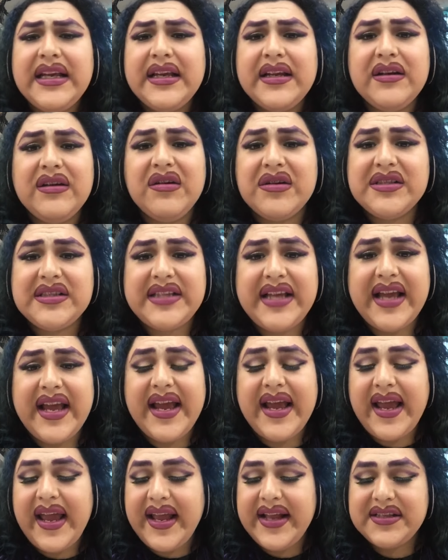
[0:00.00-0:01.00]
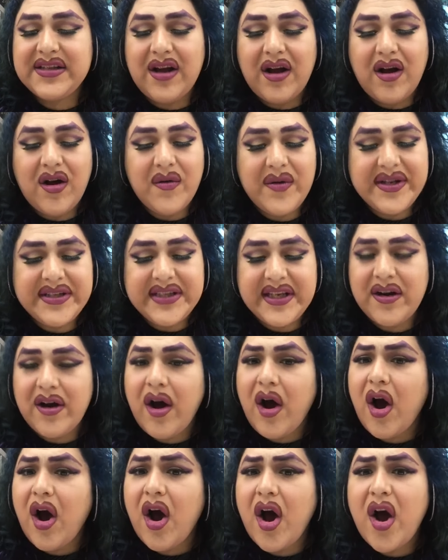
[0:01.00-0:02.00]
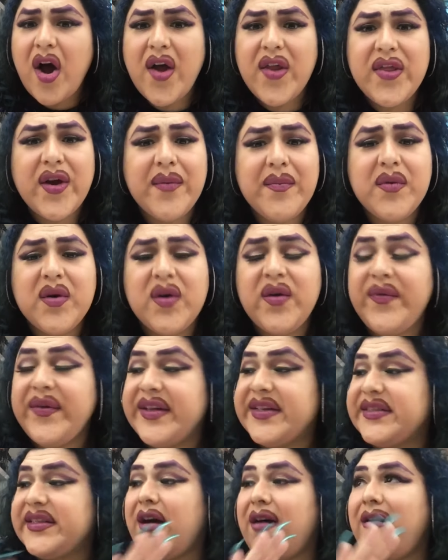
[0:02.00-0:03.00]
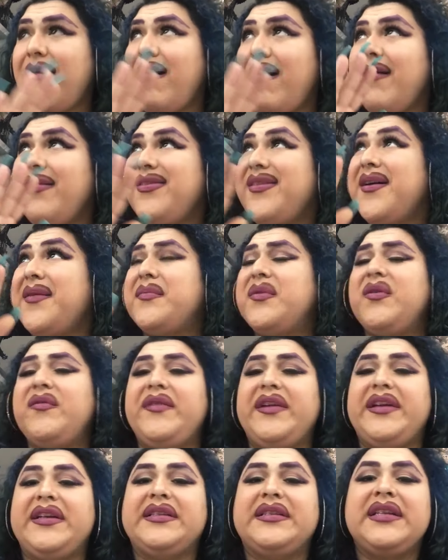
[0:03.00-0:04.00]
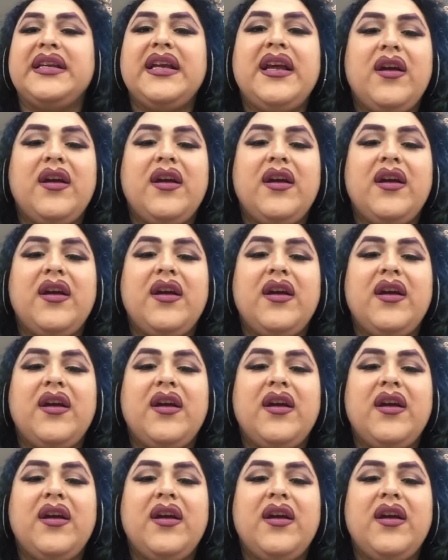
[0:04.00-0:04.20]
no sé, it's always in all the movies, all the movies,